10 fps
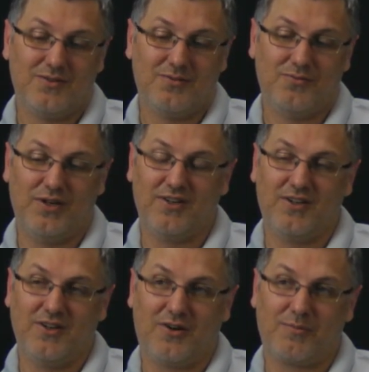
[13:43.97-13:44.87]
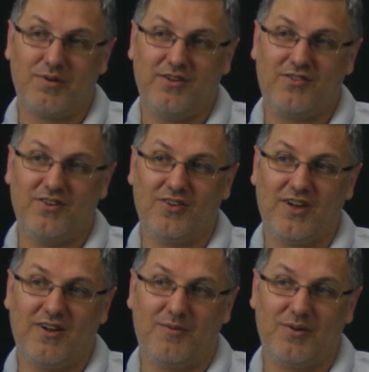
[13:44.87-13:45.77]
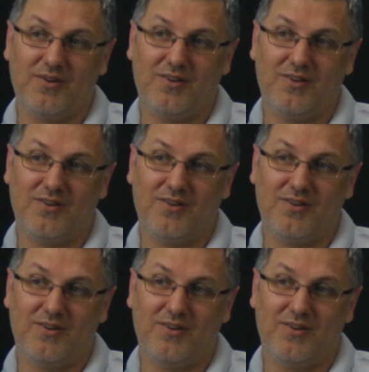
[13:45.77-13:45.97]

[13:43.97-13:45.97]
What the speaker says: Barely in a dark place still now, but